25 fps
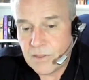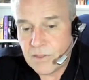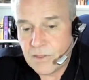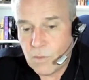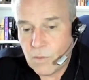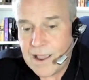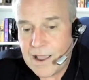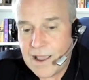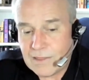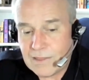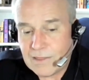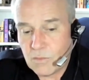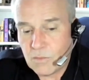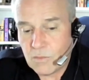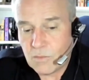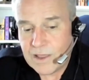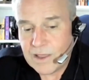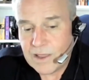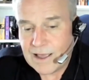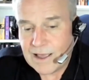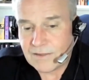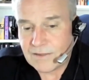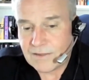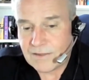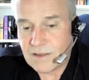the way that
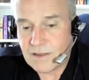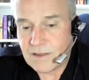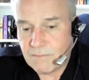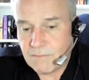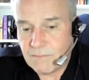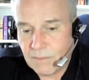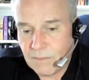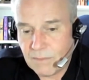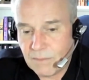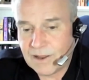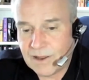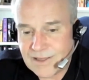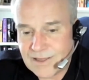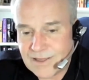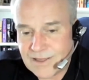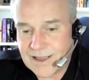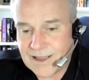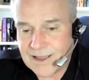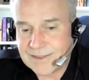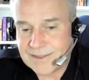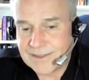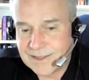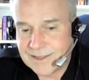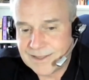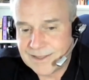we as public
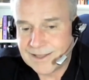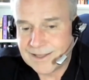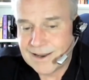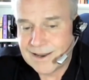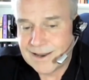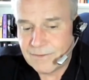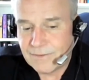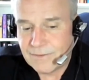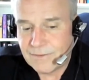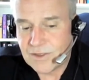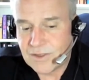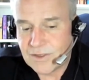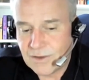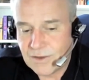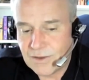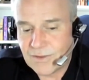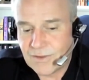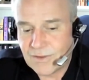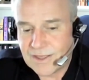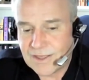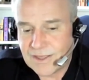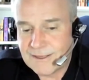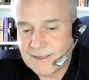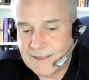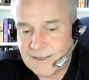sector deliver
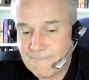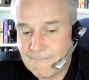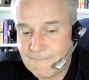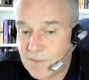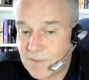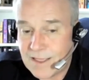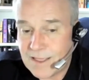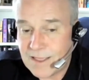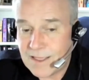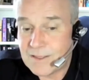services